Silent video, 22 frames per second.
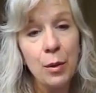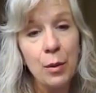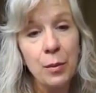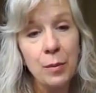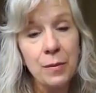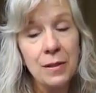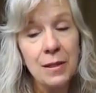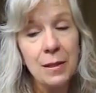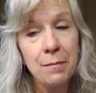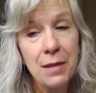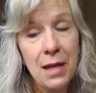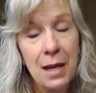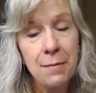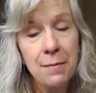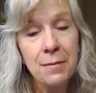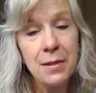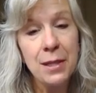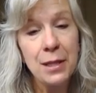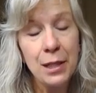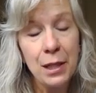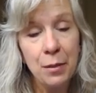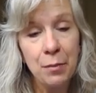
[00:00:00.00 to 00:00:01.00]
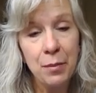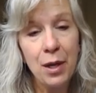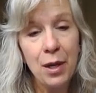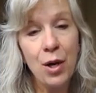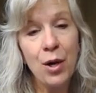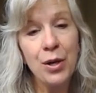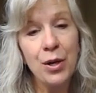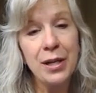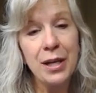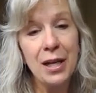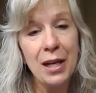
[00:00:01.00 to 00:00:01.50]
Sometimes this can be
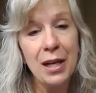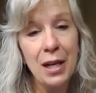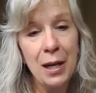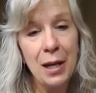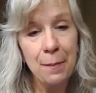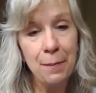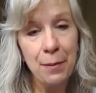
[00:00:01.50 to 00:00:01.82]
hard to get up